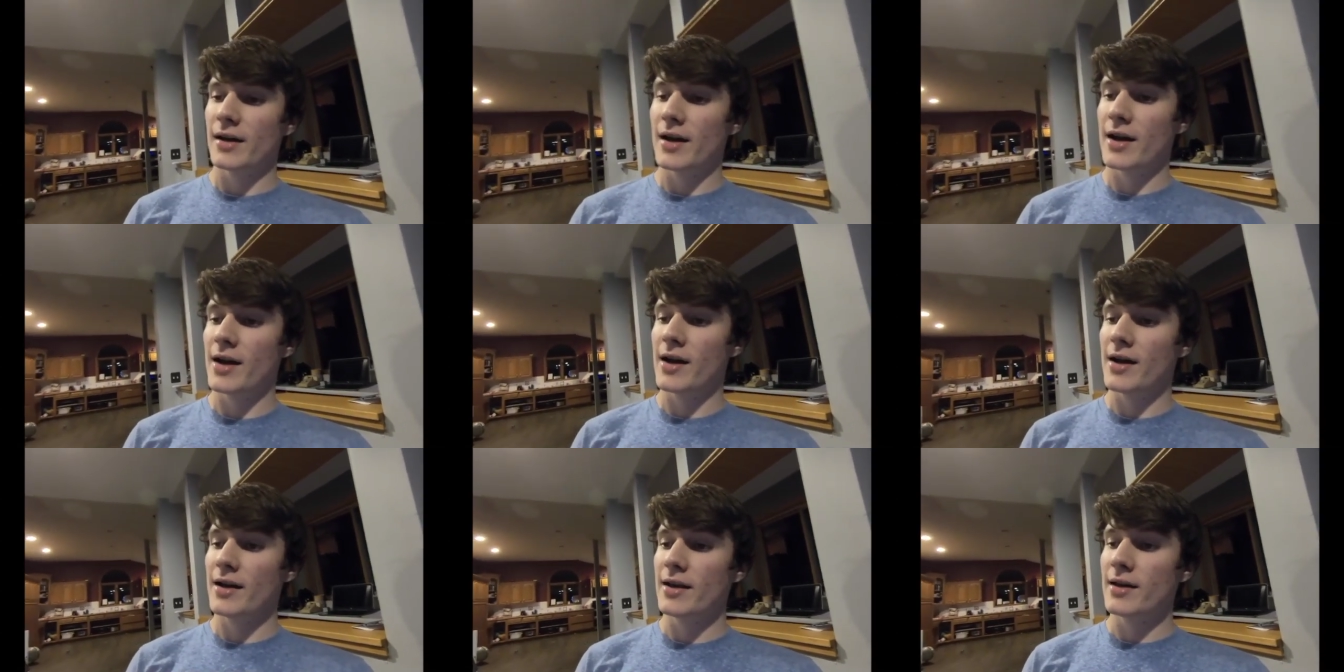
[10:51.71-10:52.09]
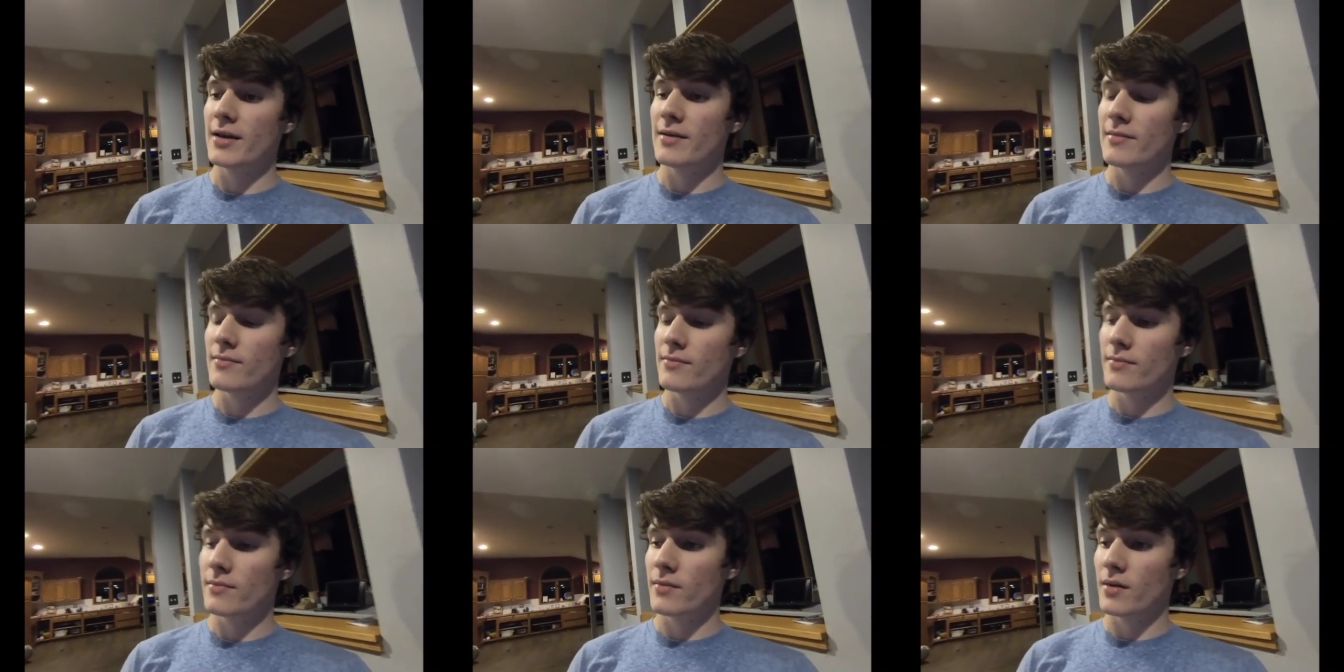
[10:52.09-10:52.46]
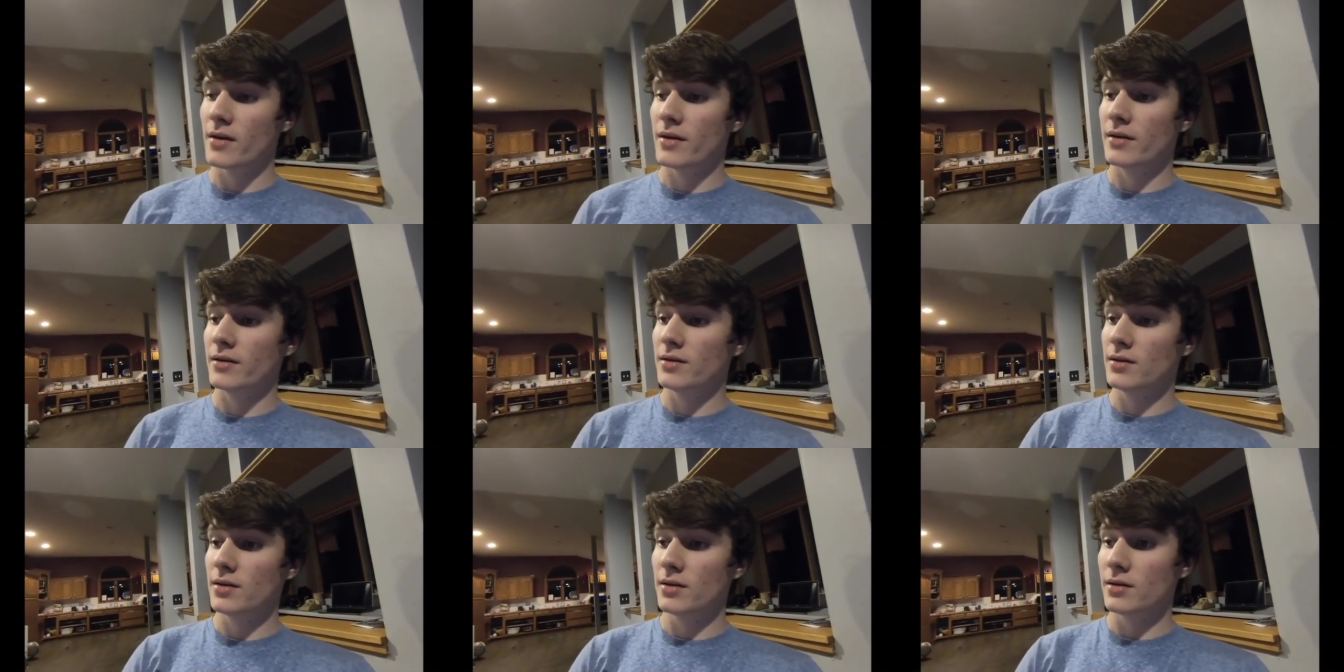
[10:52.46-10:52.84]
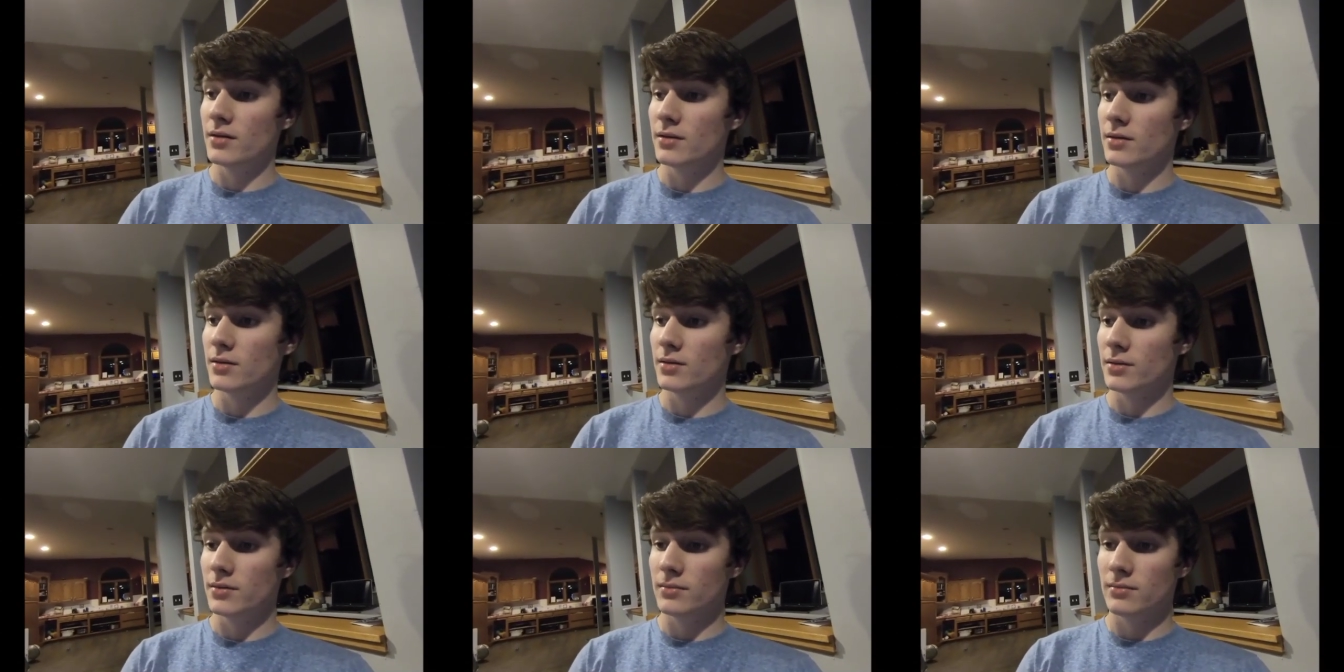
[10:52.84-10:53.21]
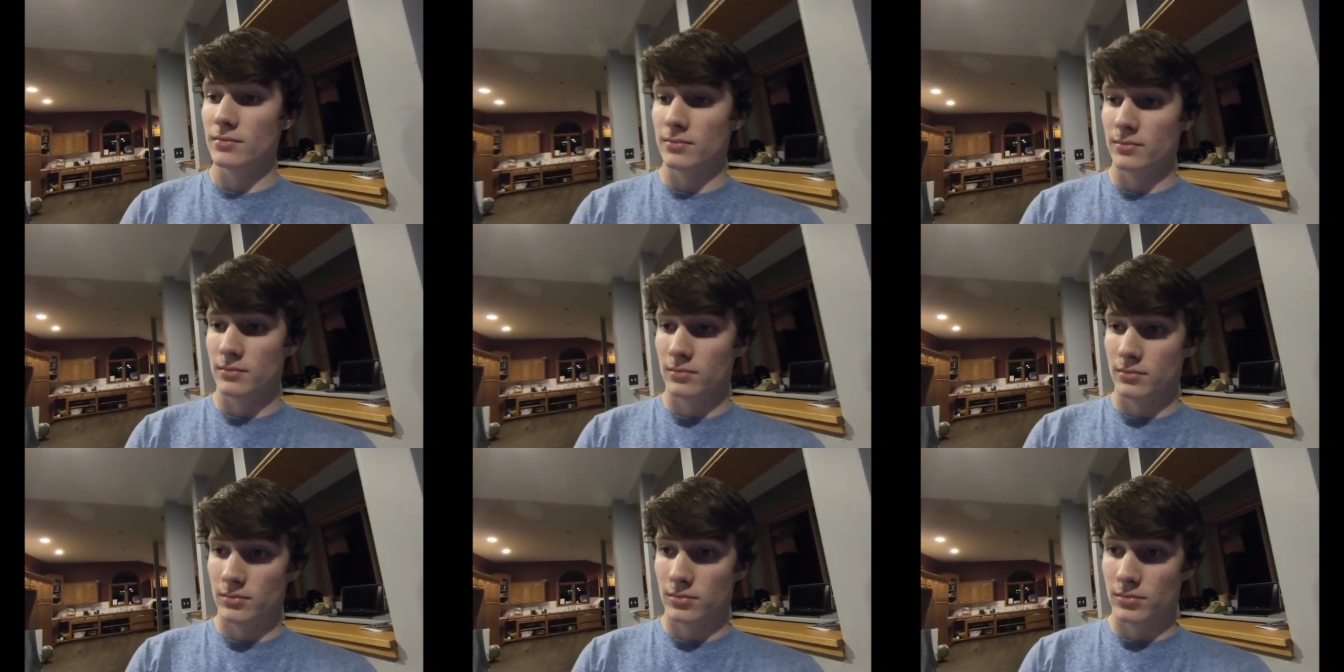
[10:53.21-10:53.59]
I am until
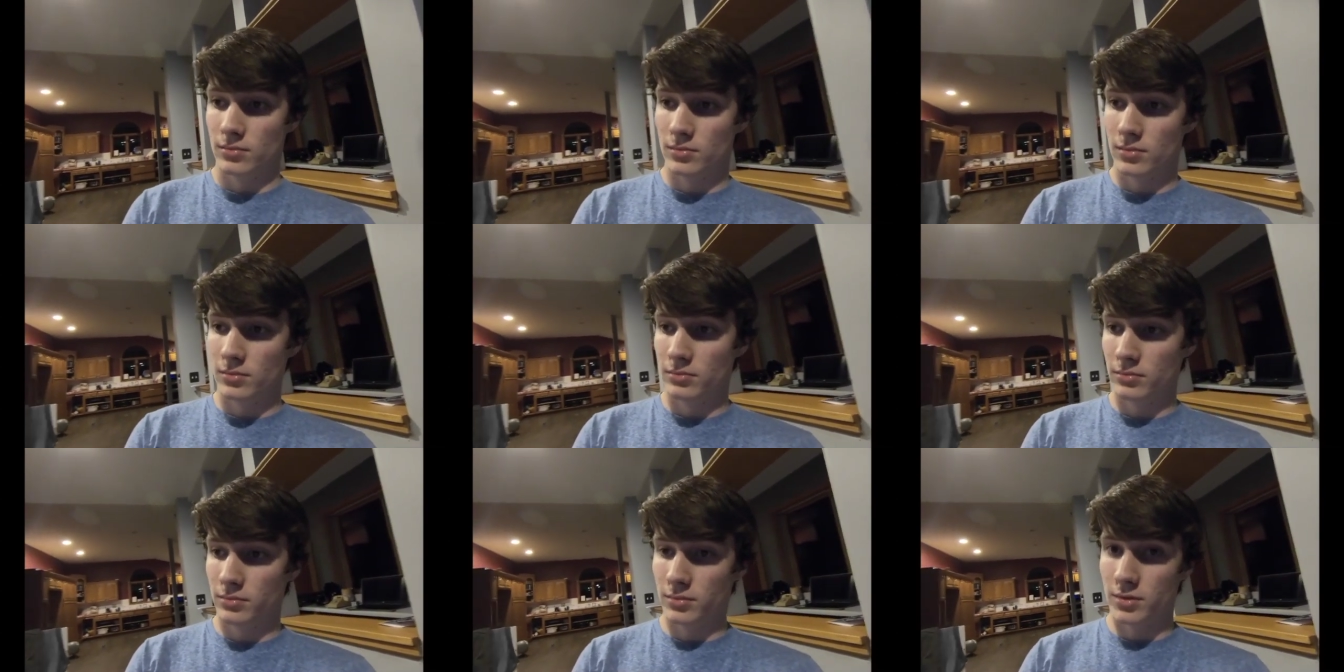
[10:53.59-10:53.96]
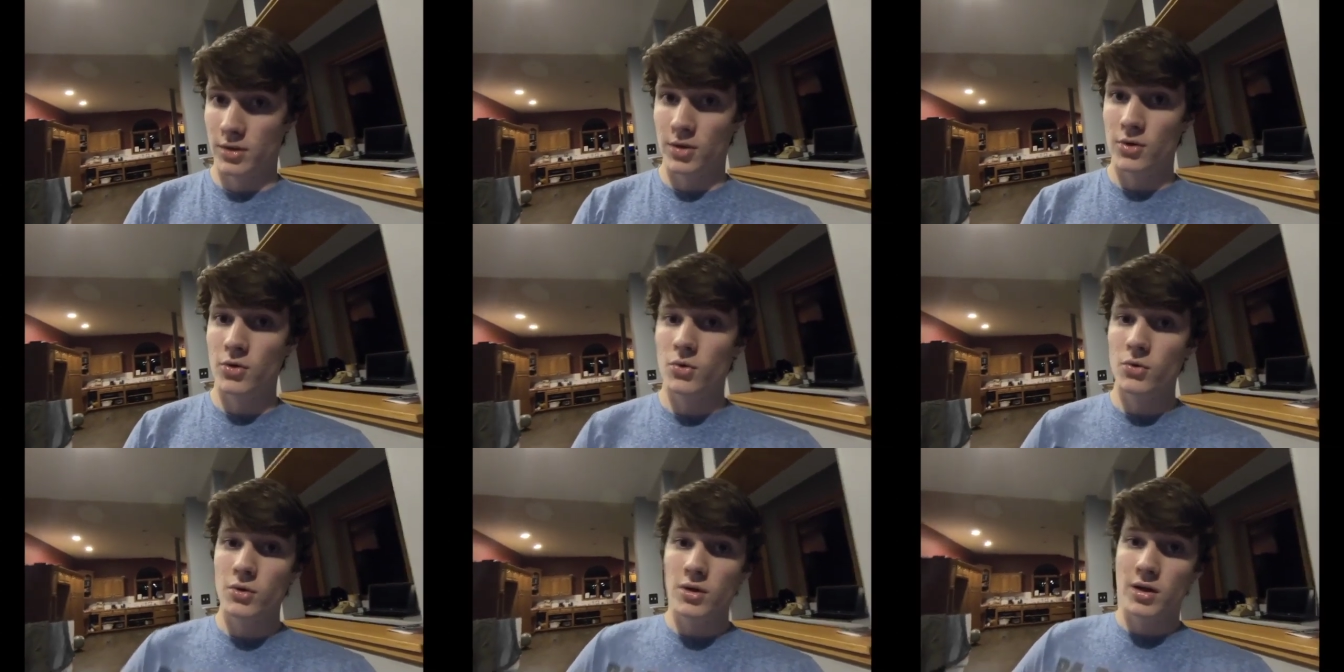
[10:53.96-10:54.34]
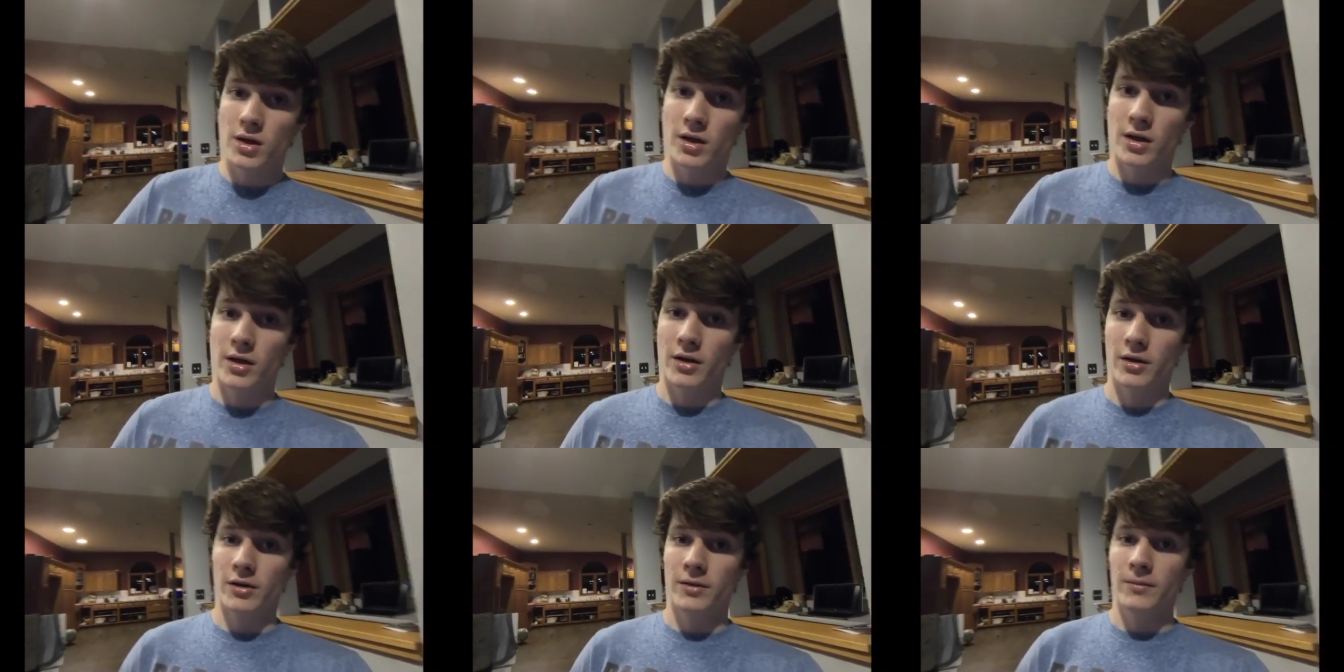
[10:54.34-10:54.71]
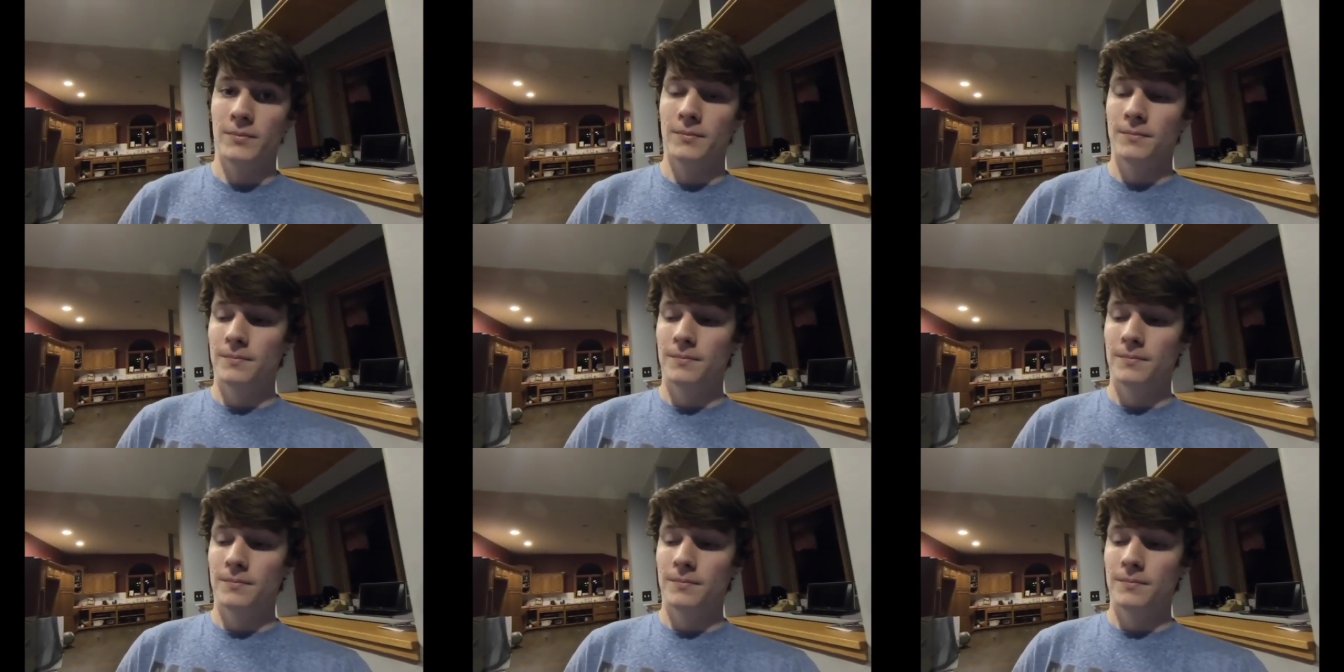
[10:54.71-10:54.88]
the new year,